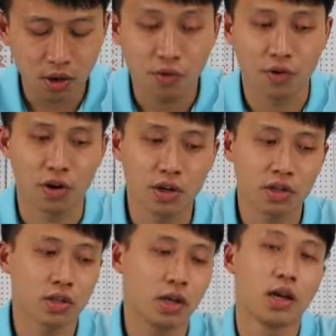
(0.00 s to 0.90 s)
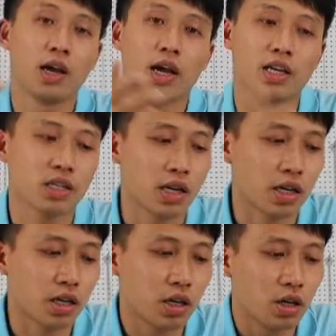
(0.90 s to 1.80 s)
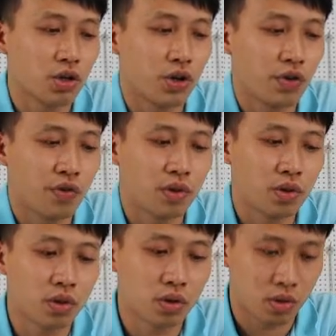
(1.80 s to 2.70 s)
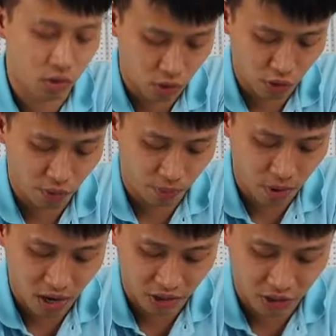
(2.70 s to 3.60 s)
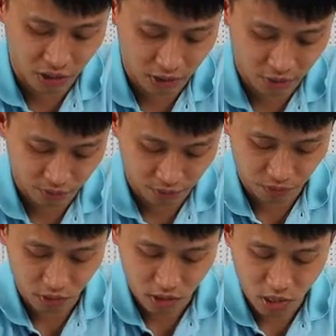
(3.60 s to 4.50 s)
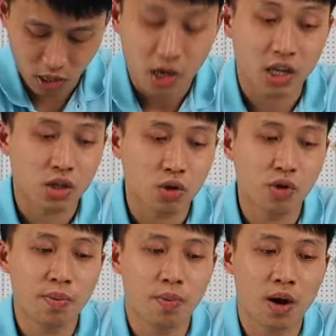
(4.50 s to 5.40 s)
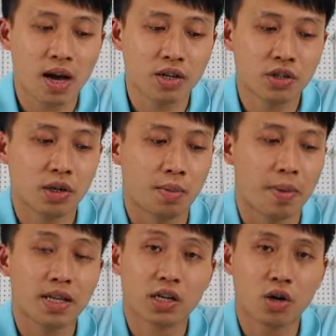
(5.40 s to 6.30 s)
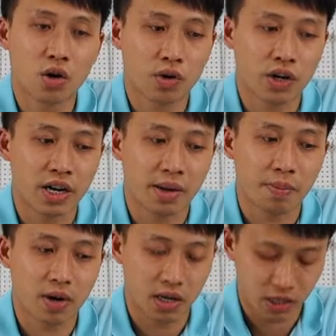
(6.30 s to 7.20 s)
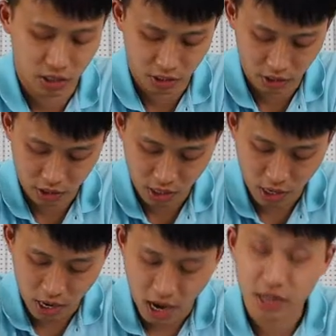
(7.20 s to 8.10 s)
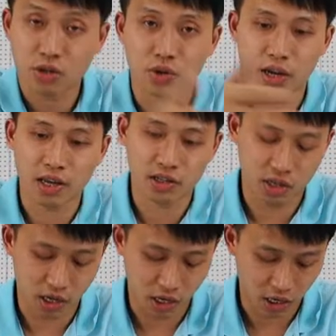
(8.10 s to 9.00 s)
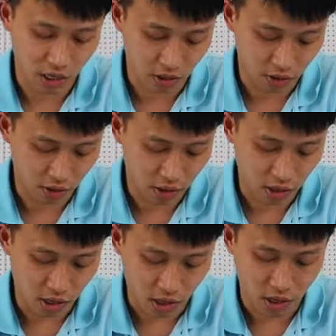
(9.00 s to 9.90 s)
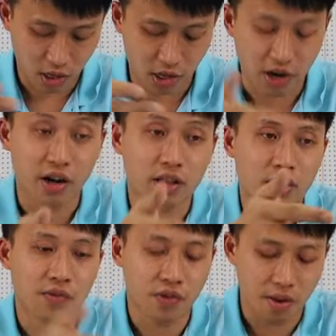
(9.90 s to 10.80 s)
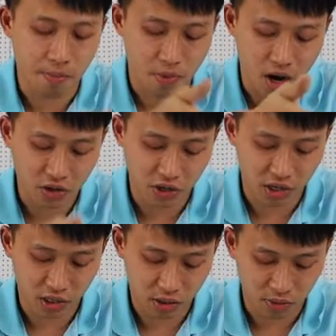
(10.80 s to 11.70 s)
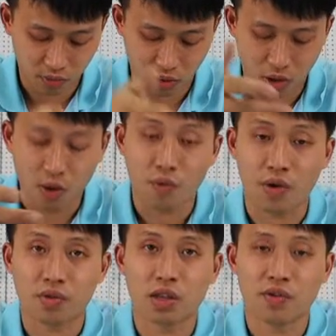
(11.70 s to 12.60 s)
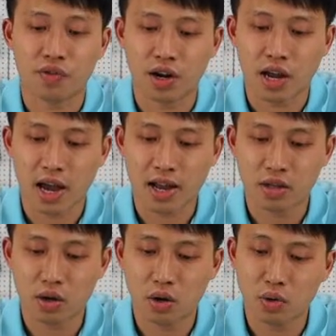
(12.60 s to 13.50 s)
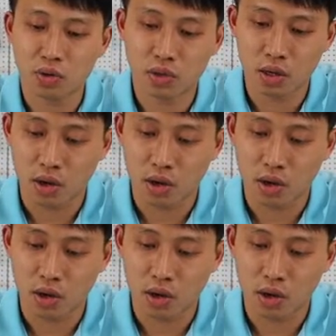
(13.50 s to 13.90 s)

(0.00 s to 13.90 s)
First is the toothbrush. The toothbrush medical cleaning brush. As you can see, there are different brushes with different handles,